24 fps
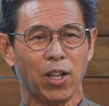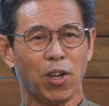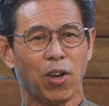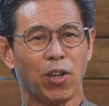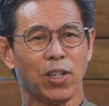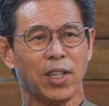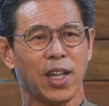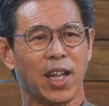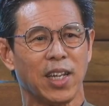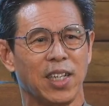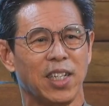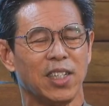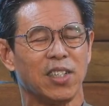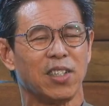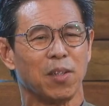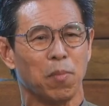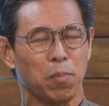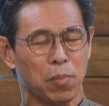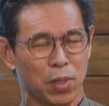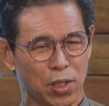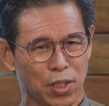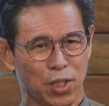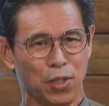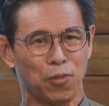thank God that He
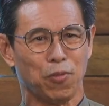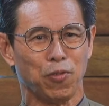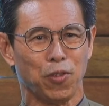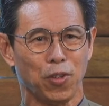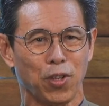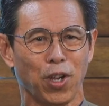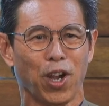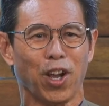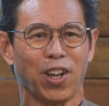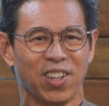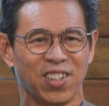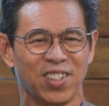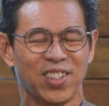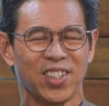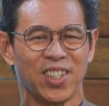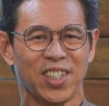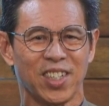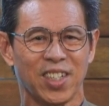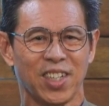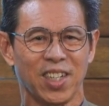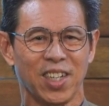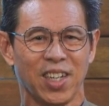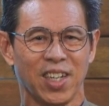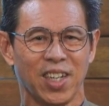is a merciful God.
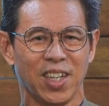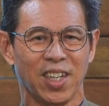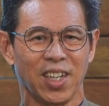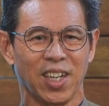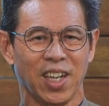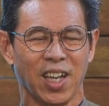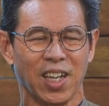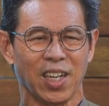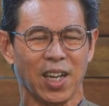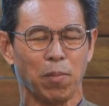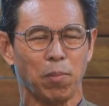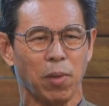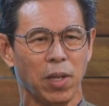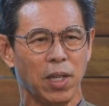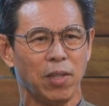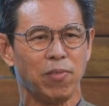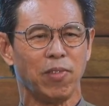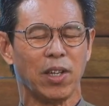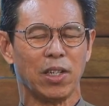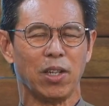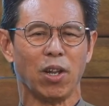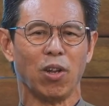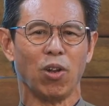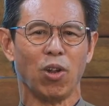And I
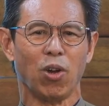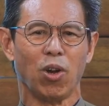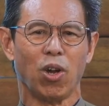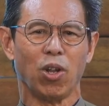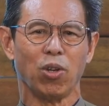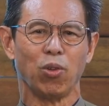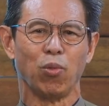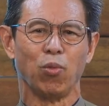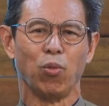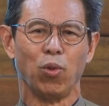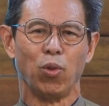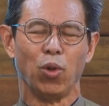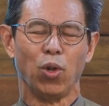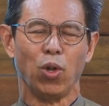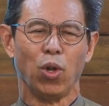believe that the Lord,